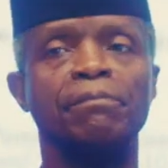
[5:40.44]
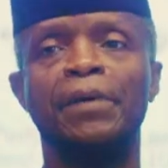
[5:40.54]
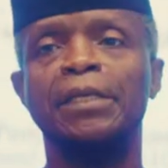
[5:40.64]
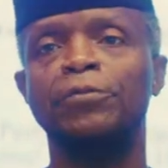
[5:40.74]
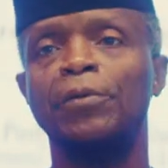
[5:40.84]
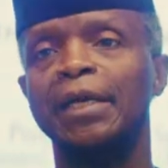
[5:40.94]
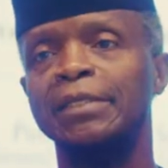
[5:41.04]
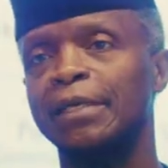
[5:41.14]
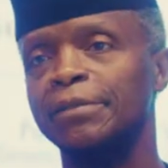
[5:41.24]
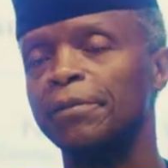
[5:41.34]
best
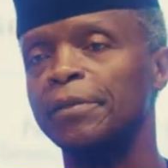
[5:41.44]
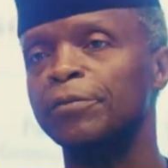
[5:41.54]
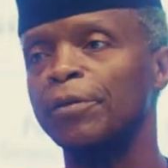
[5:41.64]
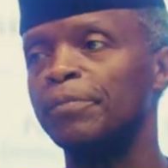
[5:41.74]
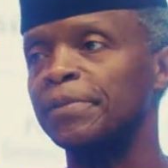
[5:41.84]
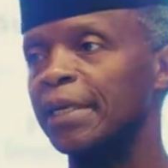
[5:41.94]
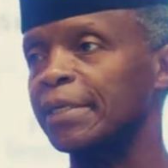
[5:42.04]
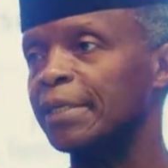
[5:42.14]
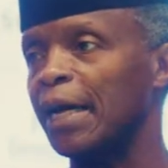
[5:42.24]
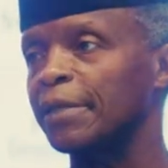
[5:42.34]
writers on the subject,
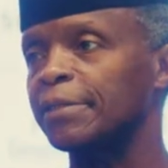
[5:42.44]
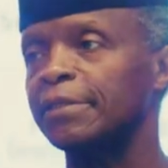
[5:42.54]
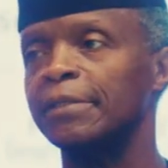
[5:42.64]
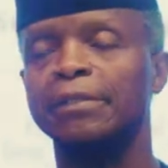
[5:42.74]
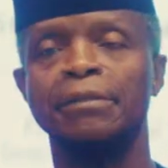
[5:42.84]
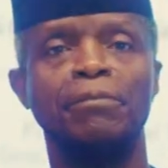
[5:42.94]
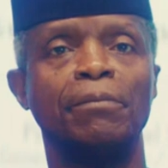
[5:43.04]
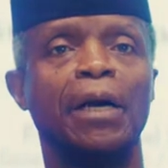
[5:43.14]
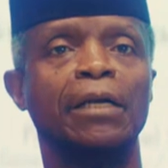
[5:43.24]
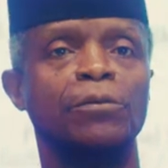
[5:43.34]

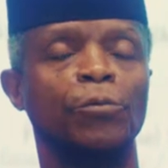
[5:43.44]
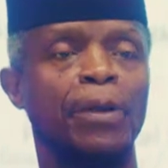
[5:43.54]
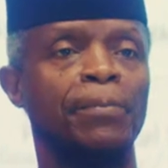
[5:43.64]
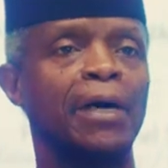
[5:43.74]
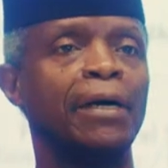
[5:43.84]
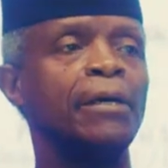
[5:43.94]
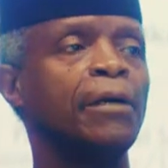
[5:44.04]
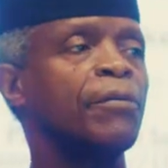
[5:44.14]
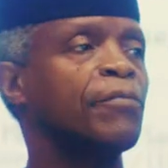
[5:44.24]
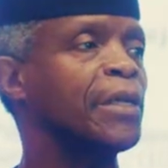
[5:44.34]
Ashton, Max Weber,
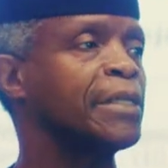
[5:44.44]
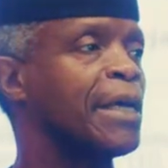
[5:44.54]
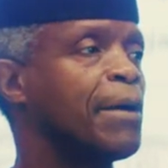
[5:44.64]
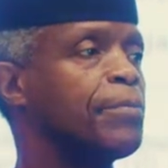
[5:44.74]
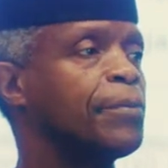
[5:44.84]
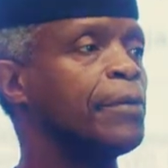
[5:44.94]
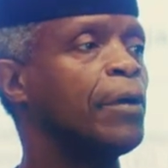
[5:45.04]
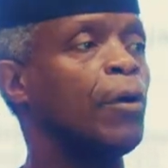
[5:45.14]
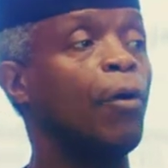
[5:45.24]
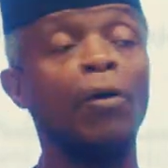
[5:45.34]
for example,
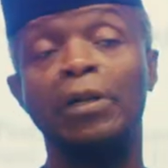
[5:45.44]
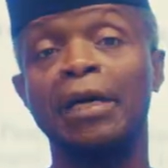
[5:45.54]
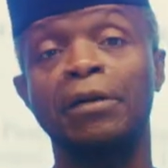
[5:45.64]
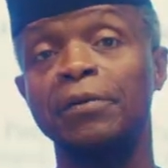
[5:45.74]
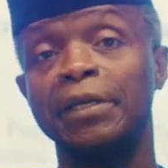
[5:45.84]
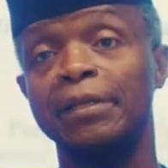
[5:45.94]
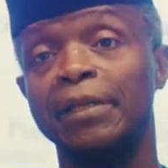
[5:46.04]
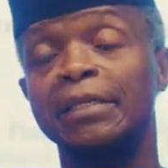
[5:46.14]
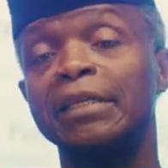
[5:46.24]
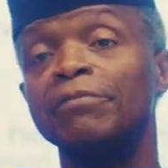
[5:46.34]
all agree
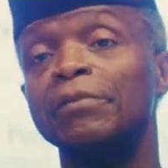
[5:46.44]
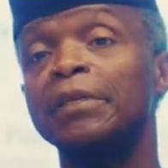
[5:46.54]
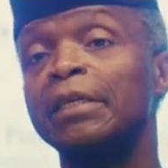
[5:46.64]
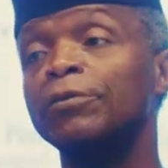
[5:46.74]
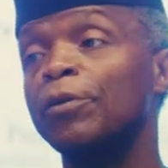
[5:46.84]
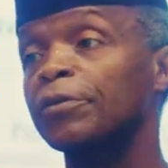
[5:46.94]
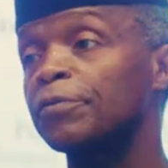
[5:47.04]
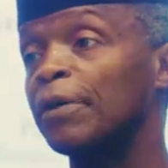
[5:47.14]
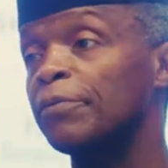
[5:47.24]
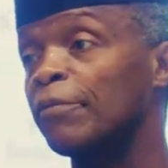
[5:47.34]
that even the
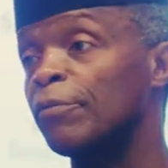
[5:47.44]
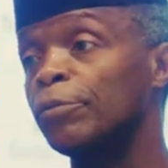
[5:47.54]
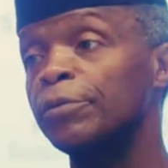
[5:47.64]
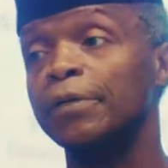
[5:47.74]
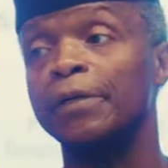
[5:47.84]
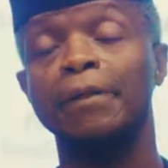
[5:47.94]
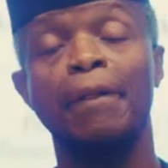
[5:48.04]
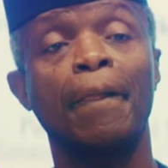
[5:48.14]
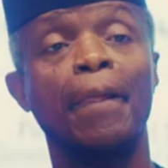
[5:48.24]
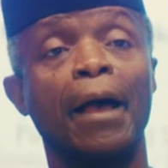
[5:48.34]
Industrial Revolution
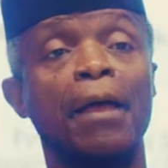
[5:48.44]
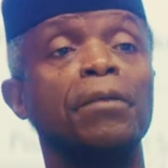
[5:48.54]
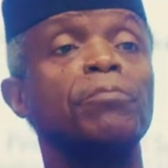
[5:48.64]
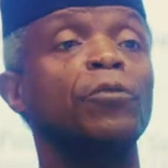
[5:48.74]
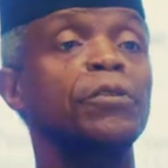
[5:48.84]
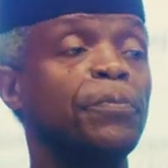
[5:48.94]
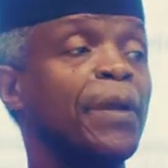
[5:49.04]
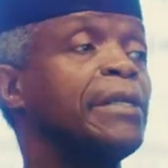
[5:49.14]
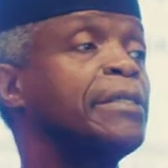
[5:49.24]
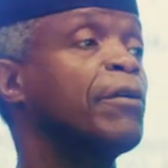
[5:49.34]
and the
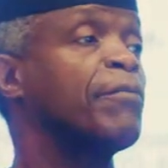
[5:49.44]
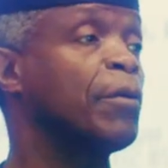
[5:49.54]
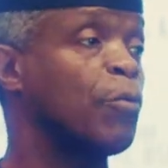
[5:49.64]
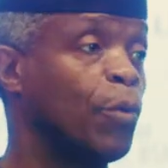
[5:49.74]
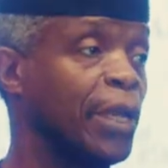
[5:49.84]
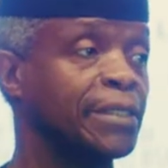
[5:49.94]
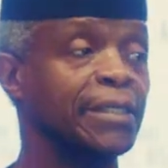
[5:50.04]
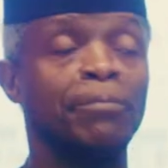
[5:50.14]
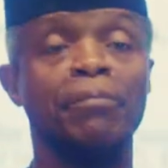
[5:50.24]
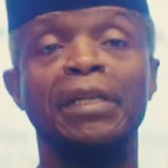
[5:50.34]
prosperity of the
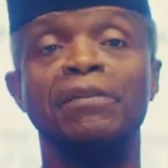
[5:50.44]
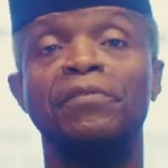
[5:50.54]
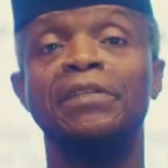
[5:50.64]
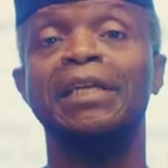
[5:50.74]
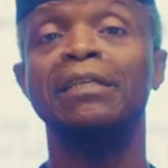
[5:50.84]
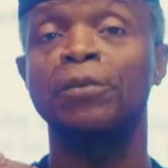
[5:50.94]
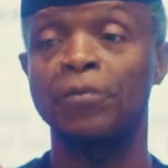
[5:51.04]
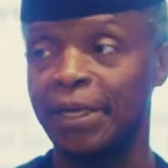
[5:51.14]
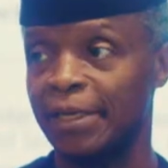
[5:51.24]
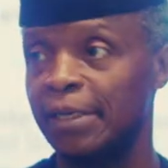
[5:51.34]
West benefited
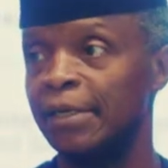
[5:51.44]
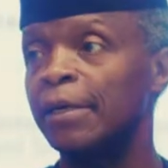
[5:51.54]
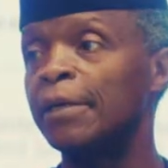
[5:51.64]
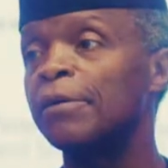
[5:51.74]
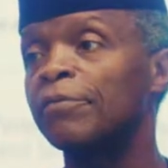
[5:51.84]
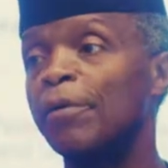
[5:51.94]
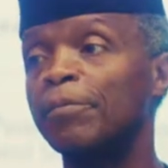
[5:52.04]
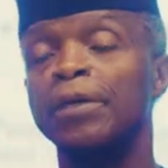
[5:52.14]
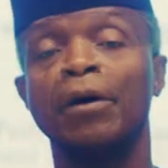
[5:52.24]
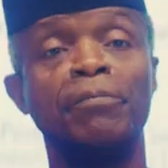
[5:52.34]
greatly
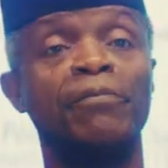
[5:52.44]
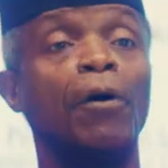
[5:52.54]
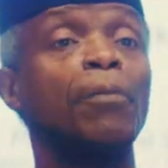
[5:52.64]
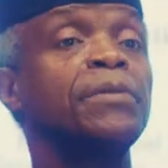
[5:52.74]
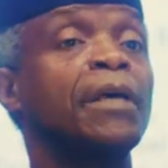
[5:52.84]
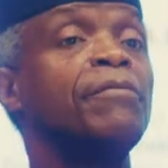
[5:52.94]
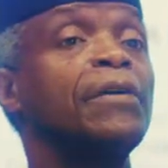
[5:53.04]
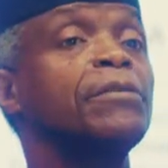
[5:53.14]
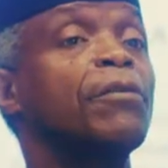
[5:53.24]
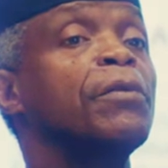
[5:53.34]
from the
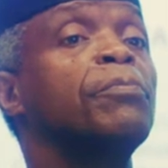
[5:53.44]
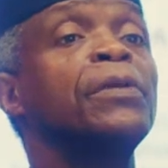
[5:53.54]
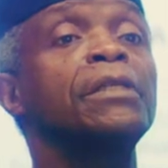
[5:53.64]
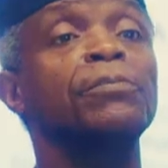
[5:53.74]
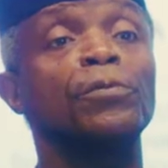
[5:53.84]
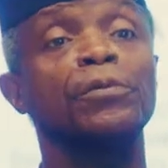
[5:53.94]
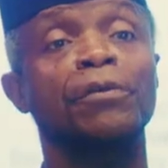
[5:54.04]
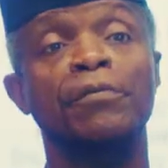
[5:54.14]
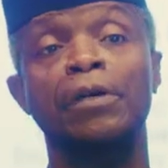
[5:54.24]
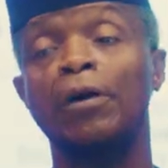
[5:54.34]
observance of the principles
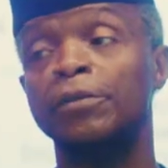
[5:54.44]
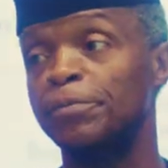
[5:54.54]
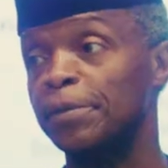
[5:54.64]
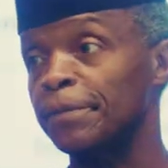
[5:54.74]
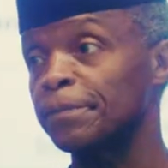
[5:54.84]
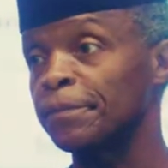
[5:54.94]
of the gospel,